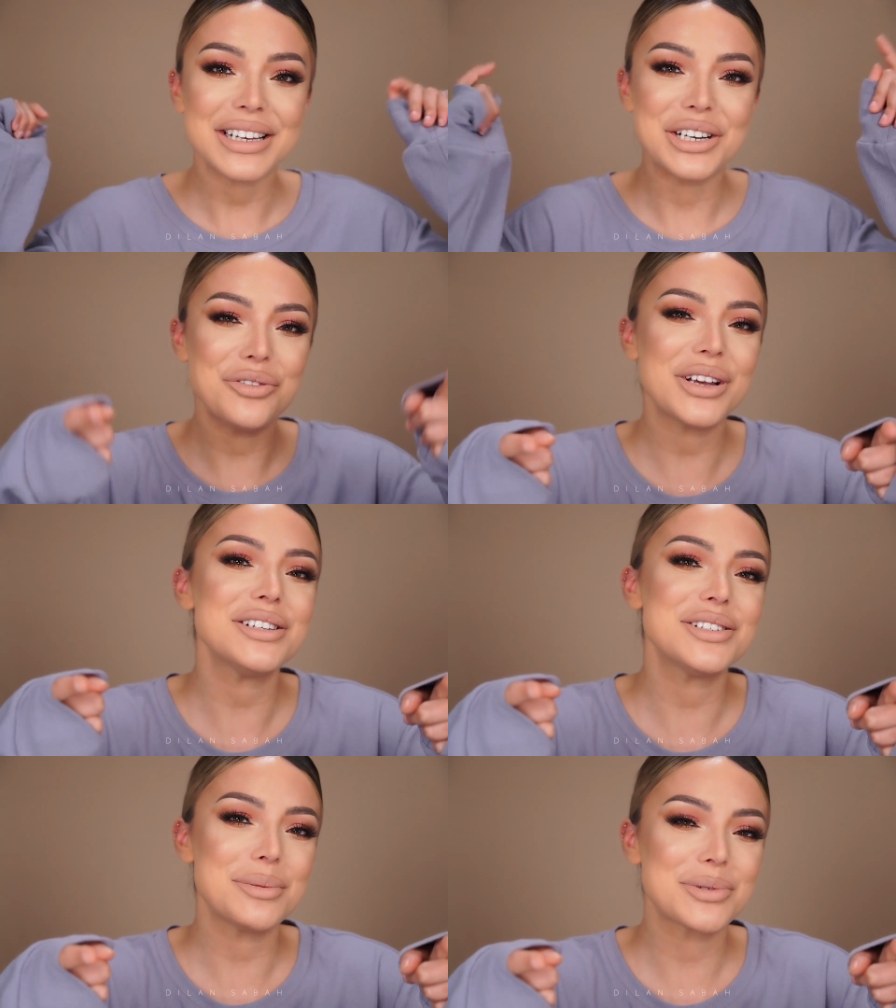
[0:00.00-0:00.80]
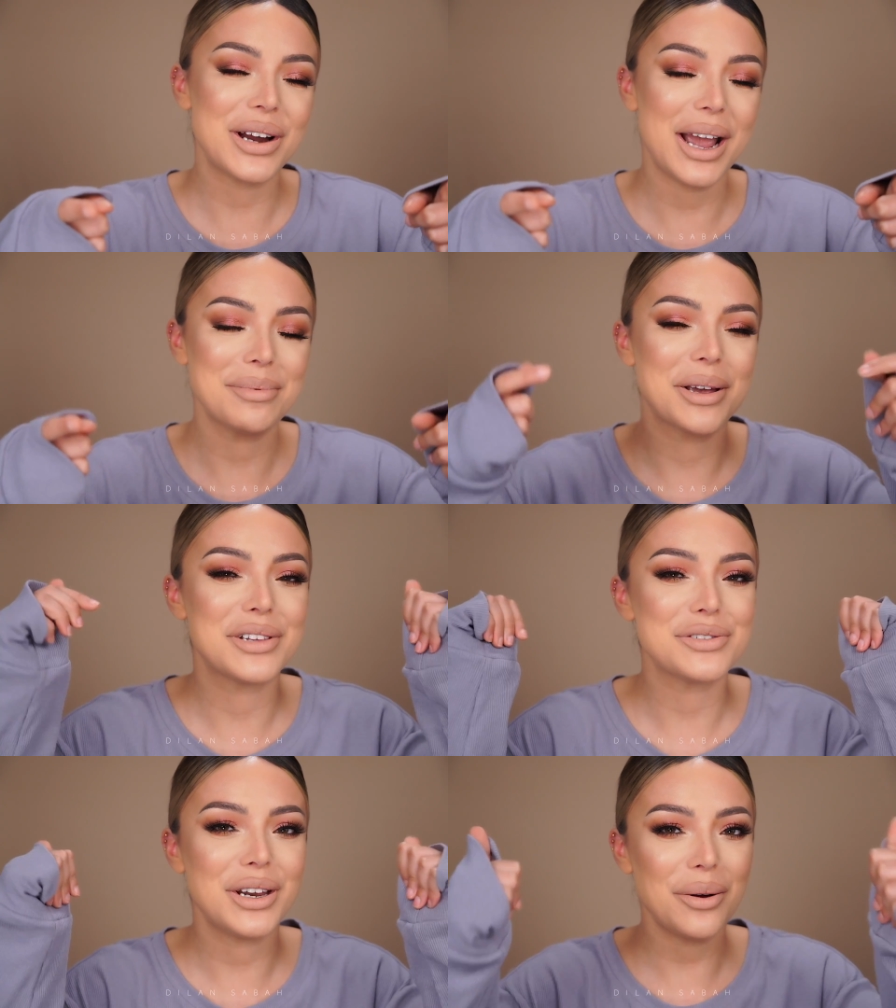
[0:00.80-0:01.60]
Don't forget to subscribe, give
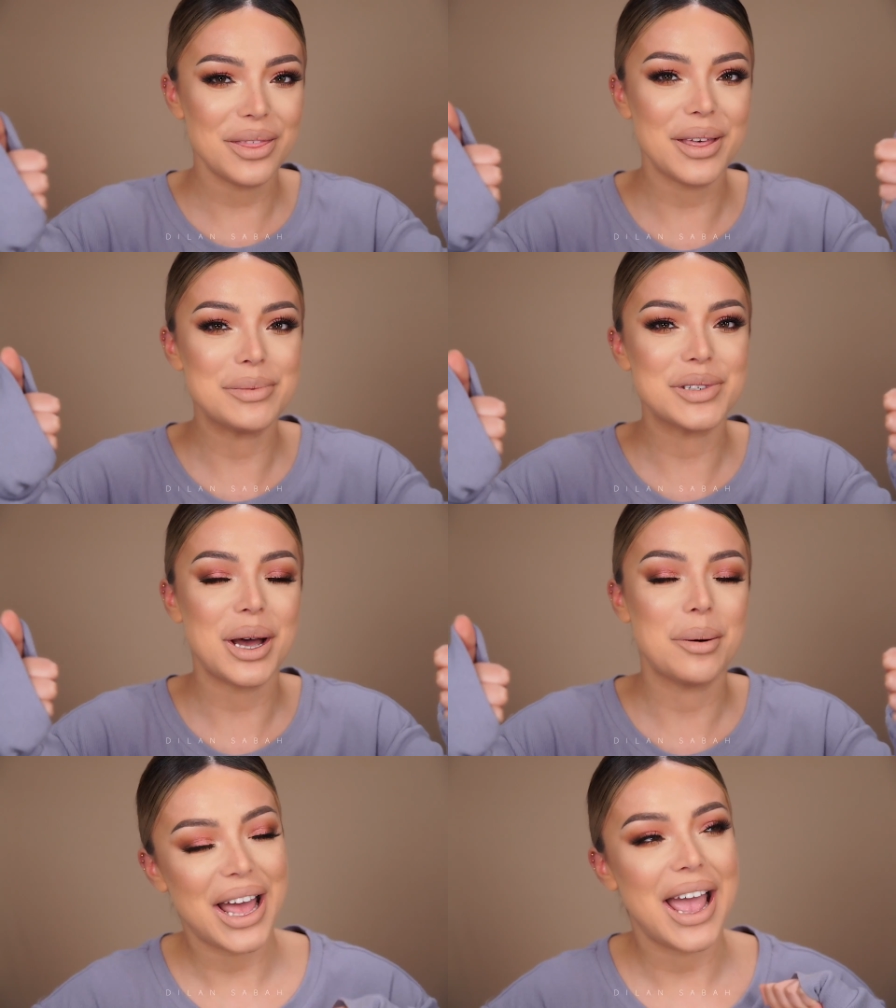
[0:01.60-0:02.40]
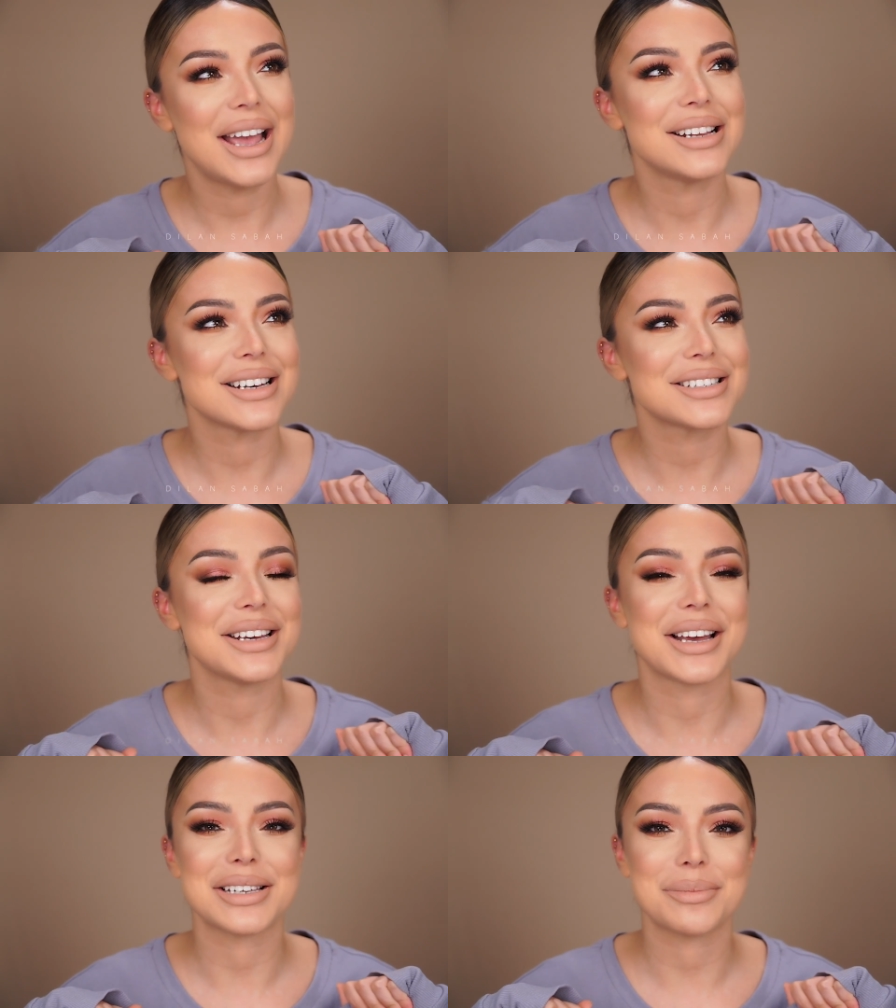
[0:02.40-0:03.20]
this video a thumbs up, and I'll see
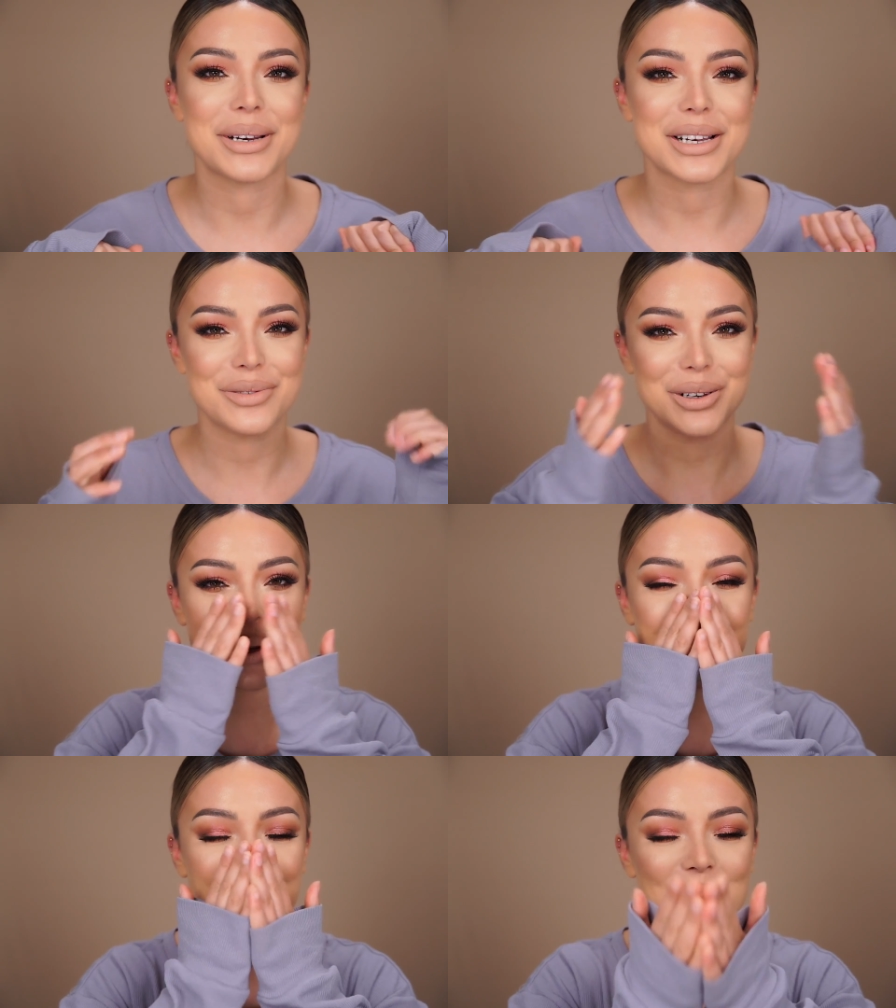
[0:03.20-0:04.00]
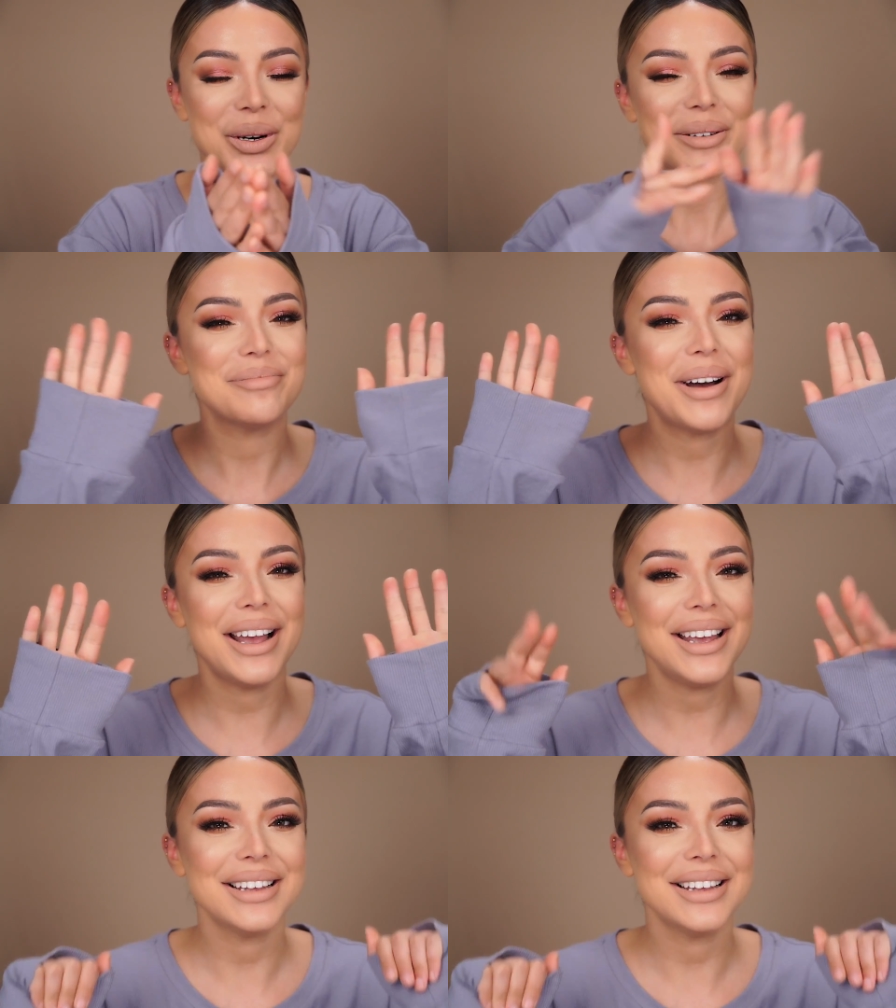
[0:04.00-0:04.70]
you guys in my next video. Bye!